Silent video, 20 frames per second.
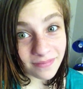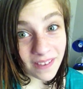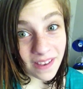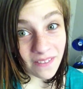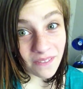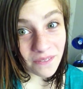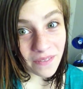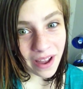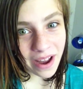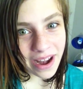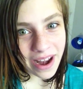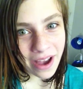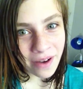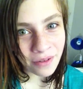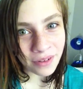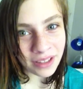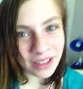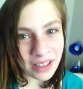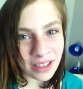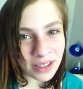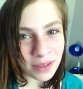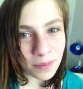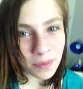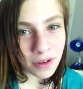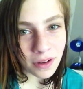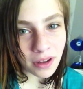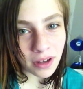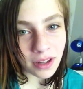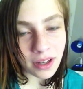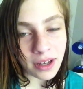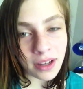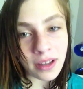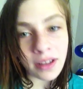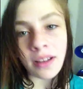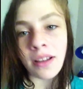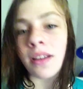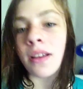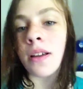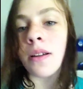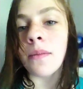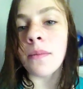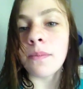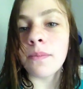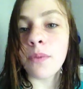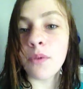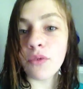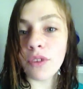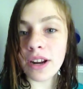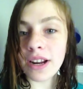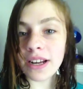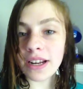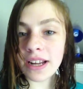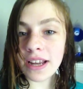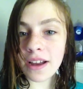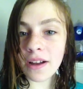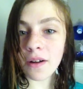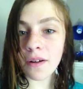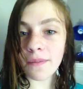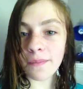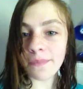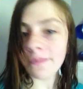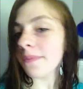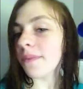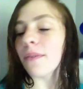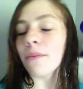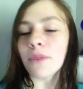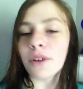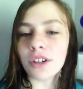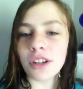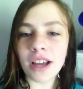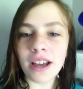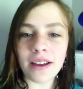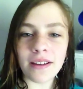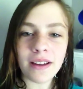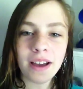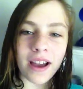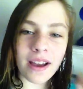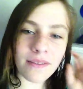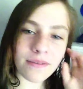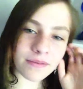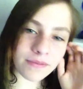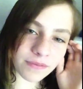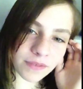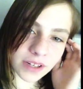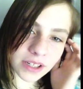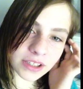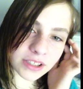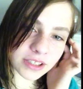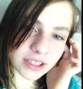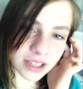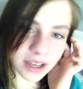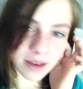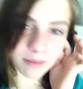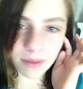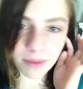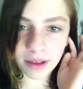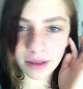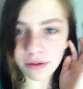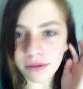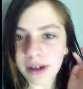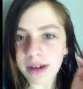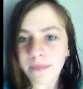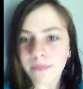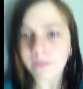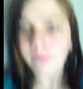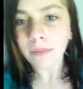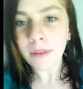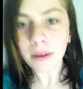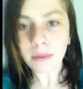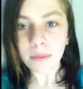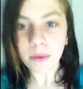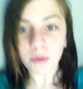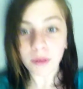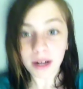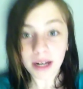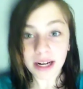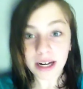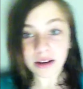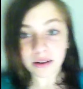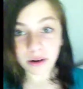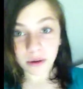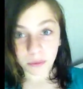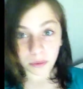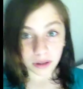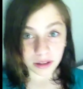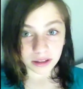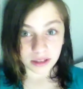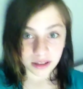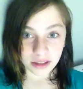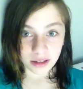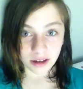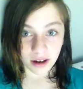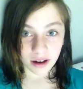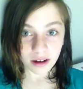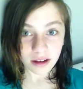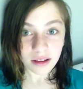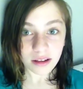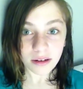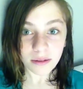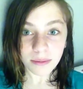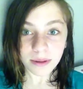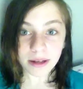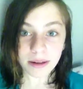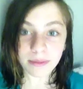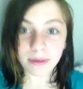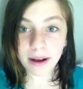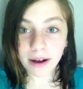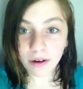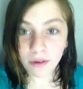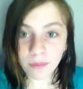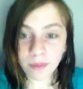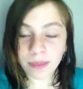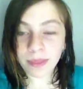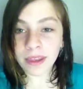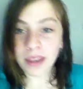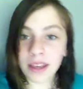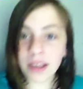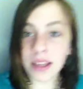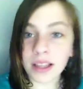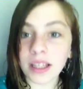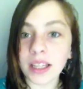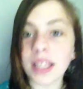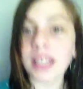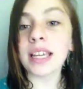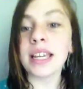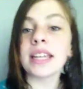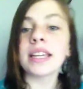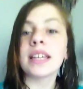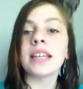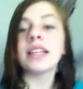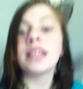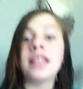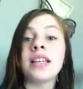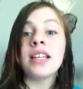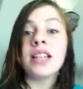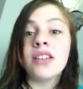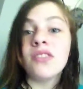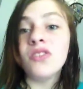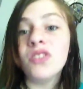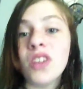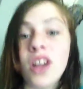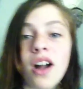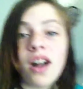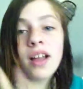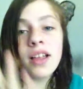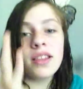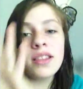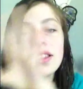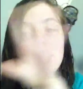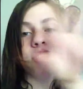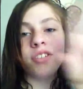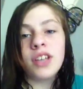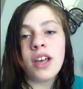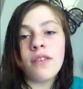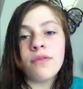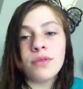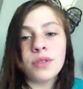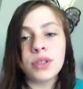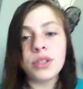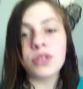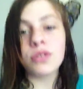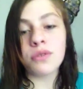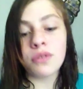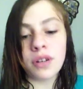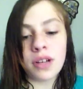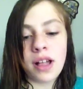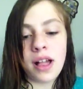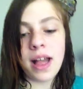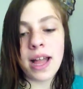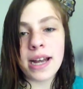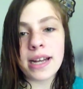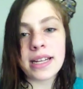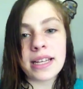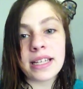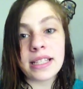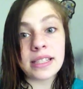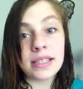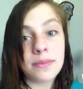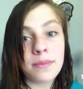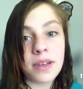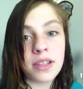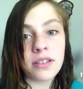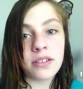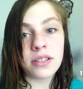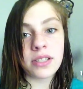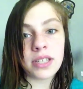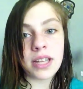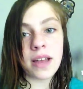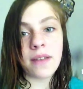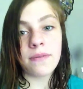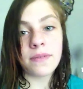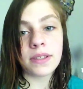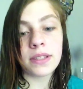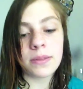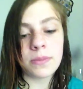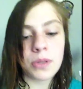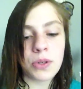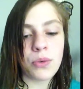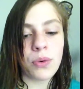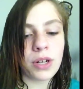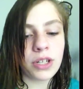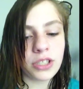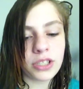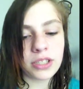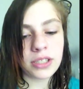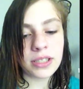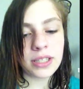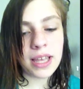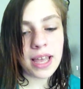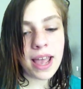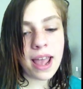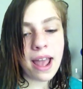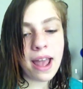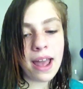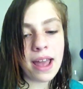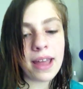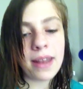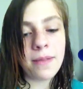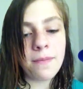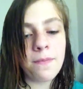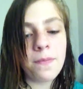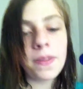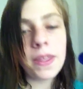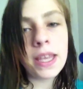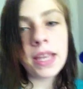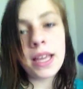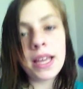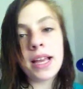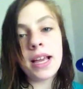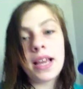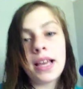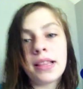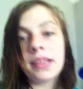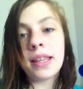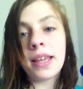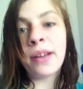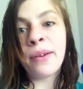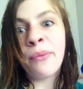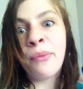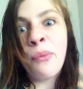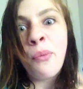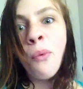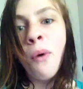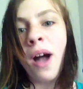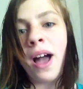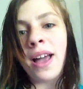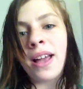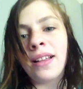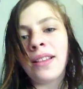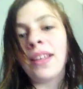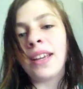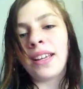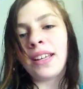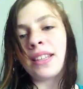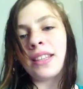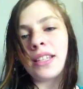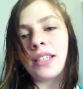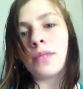Find out in this book. But right now, which I haven't finished it yet, by the way. Right now I wanted to talk a little bit about, not the general storyline, and some other stuff, and some questions I had, and, why I like this